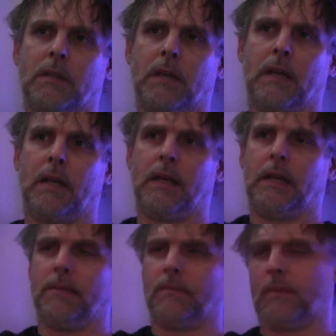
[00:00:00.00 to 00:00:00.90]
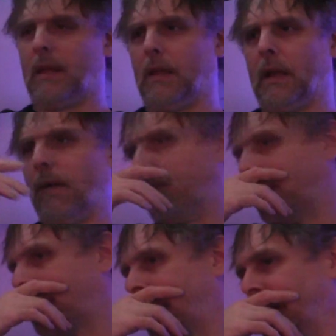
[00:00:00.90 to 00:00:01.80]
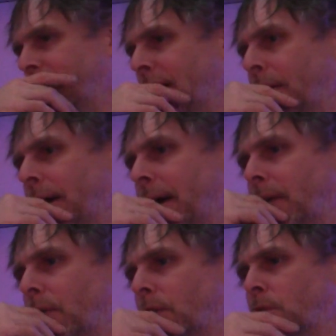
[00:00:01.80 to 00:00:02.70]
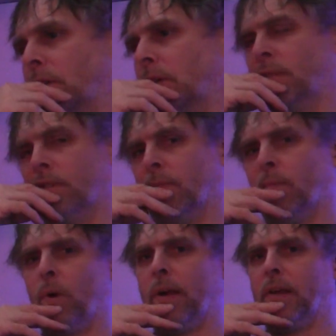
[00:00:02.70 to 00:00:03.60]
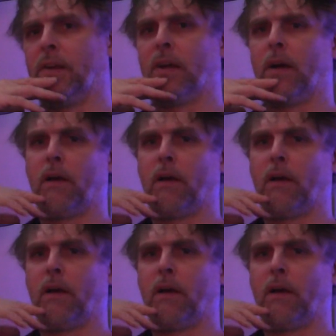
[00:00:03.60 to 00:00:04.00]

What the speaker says: that thing you get where you're restricted from where you can go.